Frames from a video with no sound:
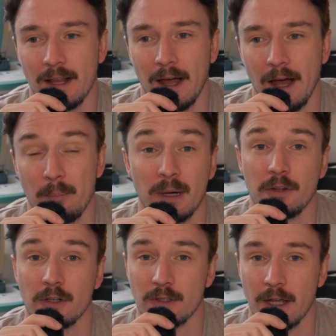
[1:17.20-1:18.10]
but
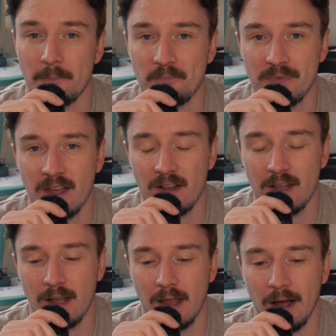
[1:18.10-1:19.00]
not today.
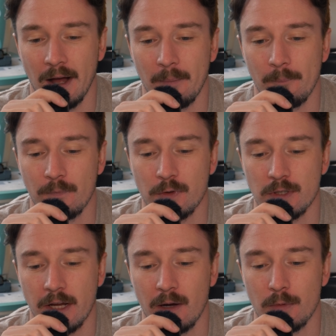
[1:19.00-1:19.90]

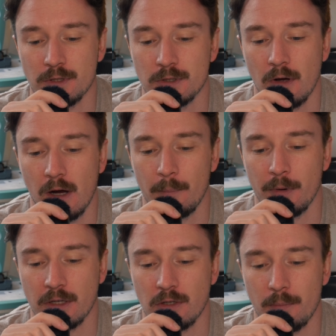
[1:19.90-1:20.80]
Today I want to talk
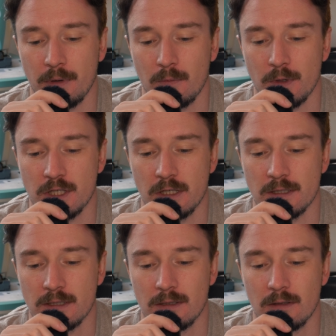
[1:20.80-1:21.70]
about a topic which
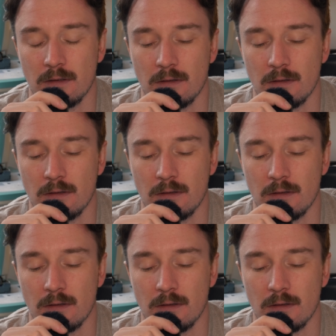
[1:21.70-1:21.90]
is,